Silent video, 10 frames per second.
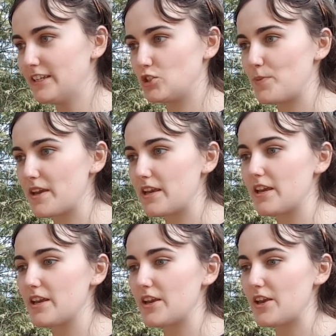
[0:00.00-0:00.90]
to
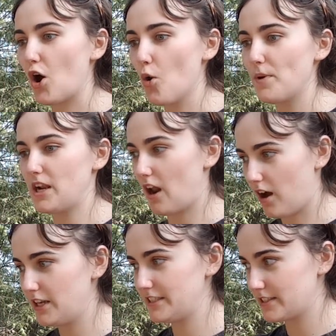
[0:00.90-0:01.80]
be open and
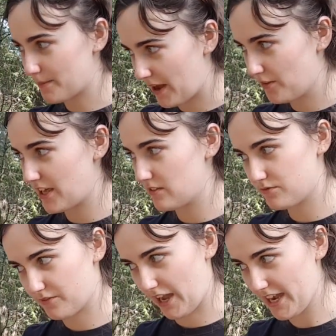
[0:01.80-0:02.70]
honest about that
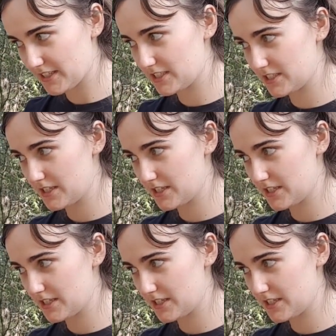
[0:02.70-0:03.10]
fact